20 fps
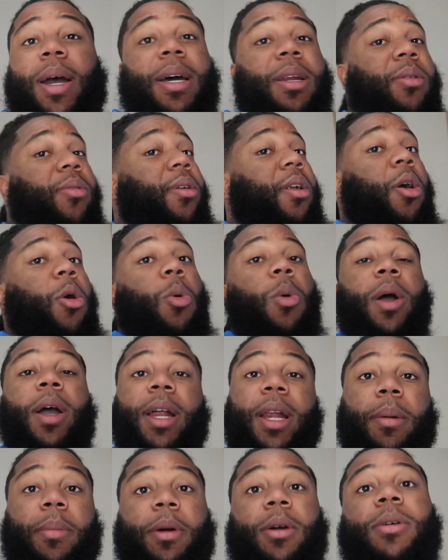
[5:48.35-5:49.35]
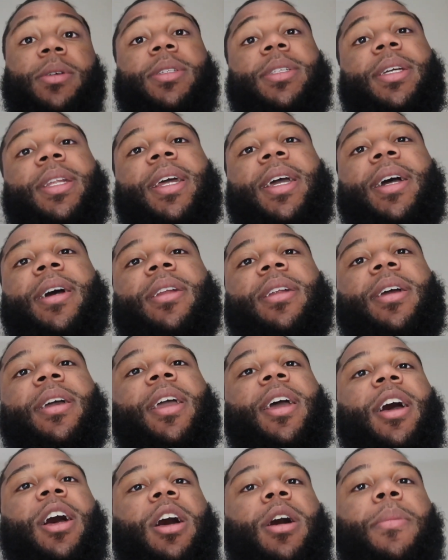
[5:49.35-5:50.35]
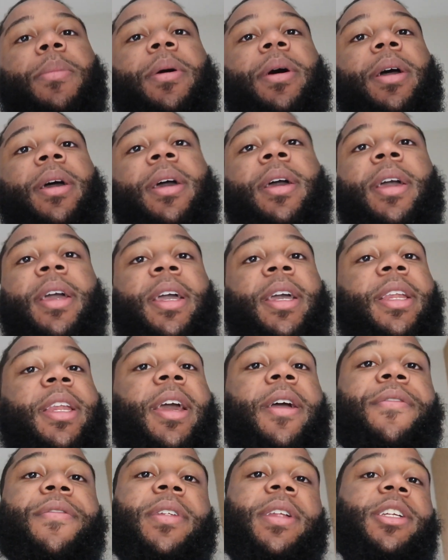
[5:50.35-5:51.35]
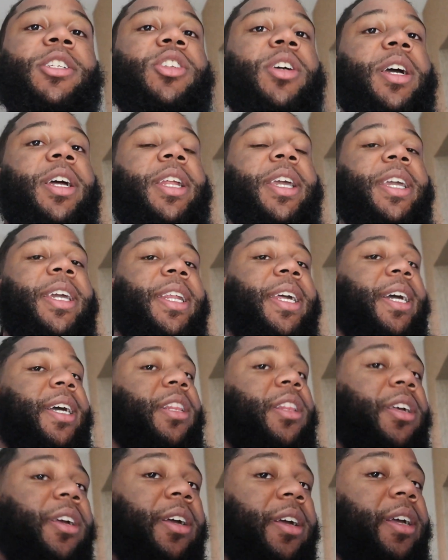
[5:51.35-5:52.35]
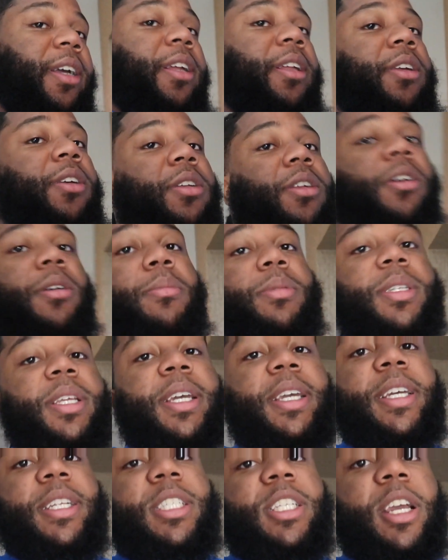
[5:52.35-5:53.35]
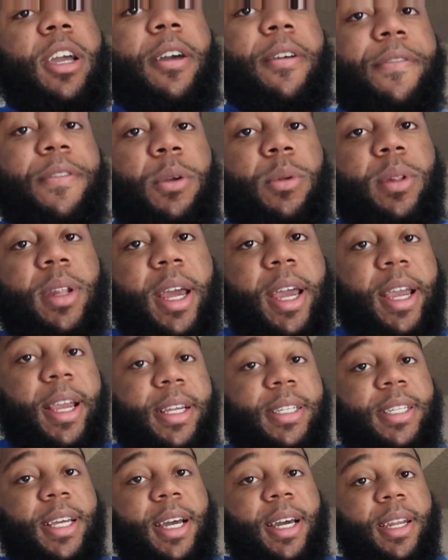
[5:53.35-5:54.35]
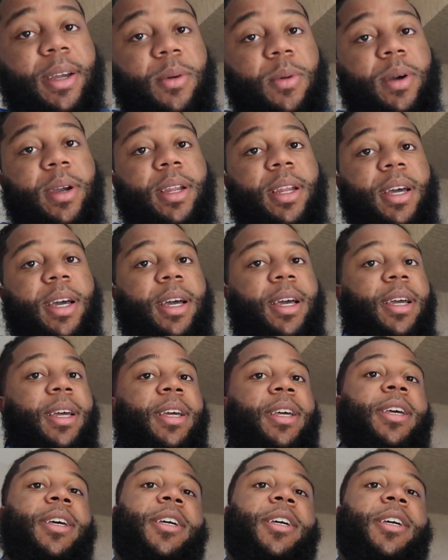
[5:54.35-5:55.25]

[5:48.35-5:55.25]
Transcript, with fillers: I don't know what I'm gonna see down there, y'all, but definitely trying to get out there and, you know what I'm saying, check a few things out and whatnot.